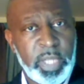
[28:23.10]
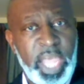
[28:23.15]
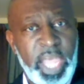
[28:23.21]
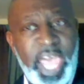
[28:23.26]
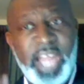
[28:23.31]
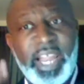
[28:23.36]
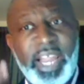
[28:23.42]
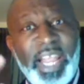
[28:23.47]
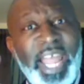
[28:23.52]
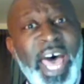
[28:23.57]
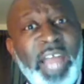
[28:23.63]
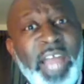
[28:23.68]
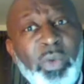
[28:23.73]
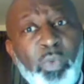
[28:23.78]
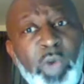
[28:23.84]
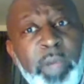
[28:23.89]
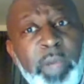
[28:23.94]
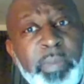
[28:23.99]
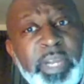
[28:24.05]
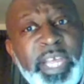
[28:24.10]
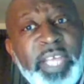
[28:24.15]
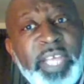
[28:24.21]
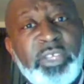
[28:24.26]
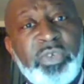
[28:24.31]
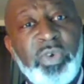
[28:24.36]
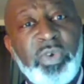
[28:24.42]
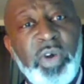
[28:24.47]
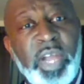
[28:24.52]
And a lot of women
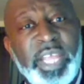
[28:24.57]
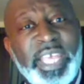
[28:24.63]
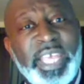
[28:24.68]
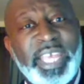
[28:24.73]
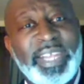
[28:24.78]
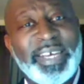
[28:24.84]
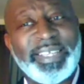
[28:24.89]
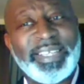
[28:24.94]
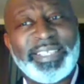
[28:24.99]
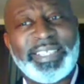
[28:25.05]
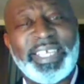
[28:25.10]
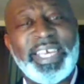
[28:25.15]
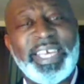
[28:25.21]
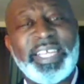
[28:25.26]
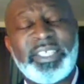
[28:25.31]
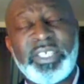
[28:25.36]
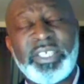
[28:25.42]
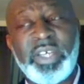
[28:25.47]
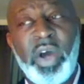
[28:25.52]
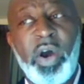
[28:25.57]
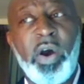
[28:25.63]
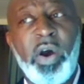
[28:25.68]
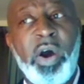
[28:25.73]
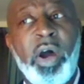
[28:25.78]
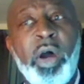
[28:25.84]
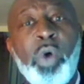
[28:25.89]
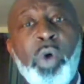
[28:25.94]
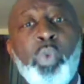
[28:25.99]
that you're gonna get their attention
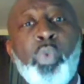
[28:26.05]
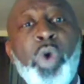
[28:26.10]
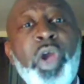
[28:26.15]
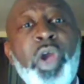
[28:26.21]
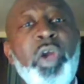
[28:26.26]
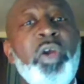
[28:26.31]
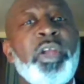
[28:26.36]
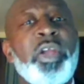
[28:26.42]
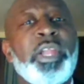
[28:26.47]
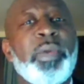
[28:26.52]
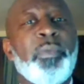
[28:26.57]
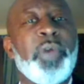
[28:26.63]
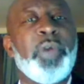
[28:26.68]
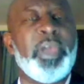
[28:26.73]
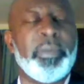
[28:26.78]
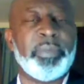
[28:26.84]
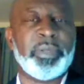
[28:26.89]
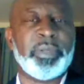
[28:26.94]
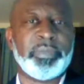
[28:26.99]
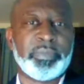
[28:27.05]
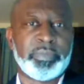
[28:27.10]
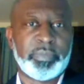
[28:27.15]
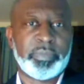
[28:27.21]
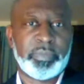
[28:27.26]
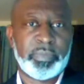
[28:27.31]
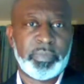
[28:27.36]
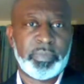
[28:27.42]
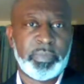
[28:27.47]
are worldly women
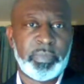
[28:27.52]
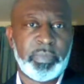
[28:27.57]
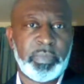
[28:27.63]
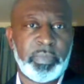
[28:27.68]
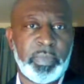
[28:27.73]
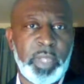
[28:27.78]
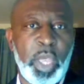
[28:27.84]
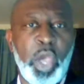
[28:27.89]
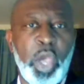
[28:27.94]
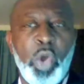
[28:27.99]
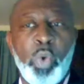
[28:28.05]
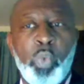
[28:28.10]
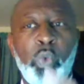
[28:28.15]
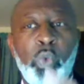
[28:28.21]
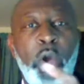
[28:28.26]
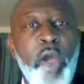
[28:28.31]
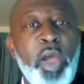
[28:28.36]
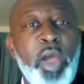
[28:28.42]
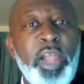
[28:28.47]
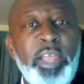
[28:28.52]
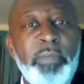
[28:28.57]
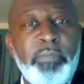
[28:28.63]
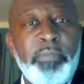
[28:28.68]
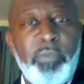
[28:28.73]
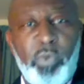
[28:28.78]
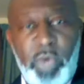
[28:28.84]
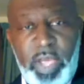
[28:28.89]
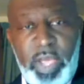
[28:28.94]

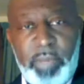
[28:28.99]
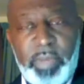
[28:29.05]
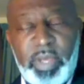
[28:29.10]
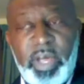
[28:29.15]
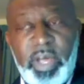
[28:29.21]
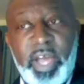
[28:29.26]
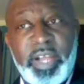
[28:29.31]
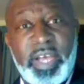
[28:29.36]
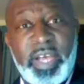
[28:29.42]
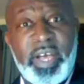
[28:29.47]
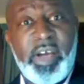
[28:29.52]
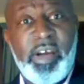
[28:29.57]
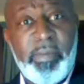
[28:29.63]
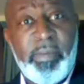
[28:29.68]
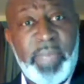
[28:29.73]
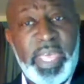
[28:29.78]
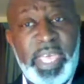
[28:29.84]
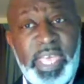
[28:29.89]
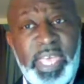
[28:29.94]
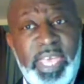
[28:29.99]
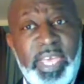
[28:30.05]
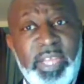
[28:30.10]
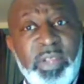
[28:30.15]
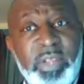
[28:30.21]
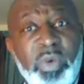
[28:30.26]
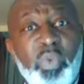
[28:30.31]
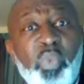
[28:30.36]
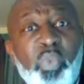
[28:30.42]
Worldly women gonna come
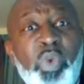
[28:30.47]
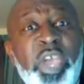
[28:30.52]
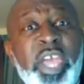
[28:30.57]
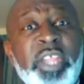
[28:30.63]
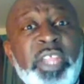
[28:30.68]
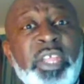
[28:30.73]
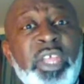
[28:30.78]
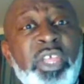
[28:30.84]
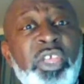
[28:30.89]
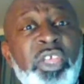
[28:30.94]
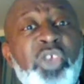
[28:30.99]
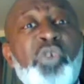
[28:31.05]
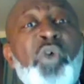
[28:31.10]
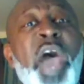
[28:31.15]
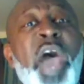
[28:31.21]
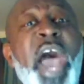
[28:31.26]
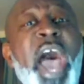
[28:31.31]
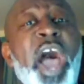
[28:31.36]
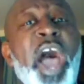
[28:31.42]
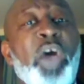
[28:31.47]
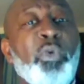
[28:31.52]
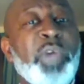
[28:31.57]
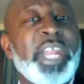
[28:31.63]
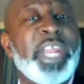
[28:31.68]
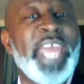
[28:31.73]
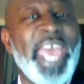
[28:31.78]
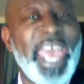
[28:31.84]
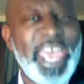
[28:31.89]
in when you
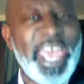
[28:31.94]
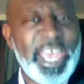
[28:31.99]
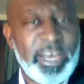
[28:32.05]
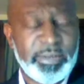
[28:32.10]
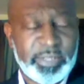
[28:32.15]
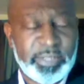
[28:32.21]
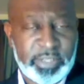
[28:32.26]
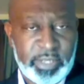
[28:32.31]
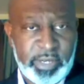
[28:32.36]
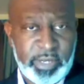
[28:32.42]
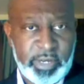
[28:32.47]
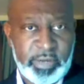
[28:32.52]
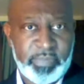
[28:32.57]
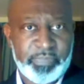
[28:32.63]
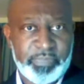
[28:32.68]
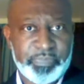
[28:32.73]
already have stuff.